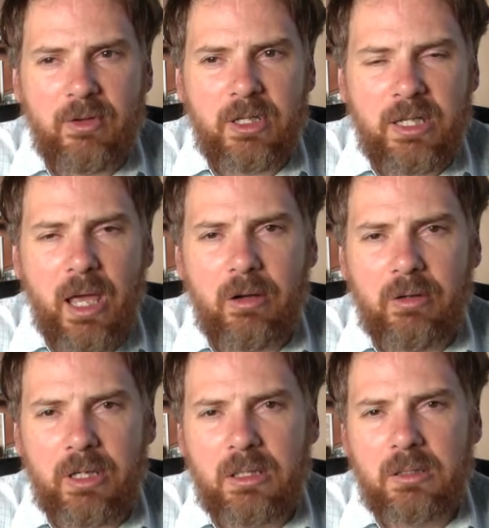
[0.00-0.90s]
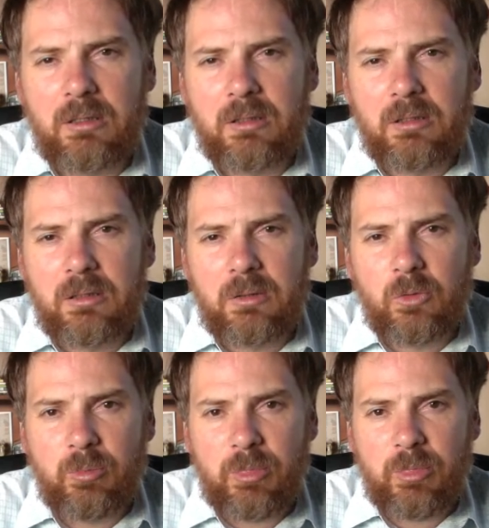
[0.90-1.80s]
dowry
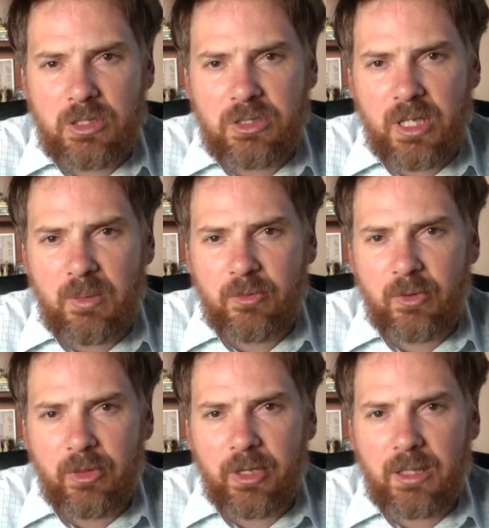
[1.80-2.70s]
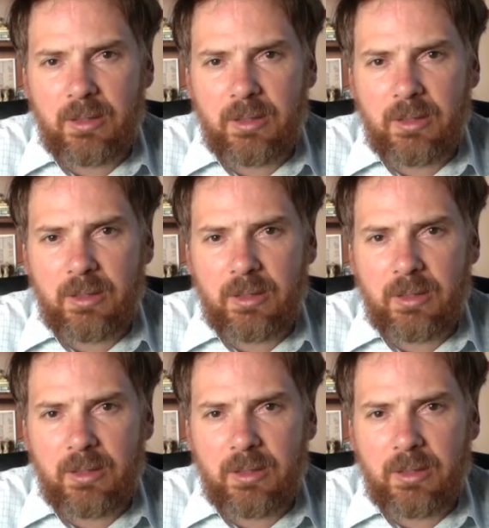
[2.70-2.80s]
would be a shameful thing.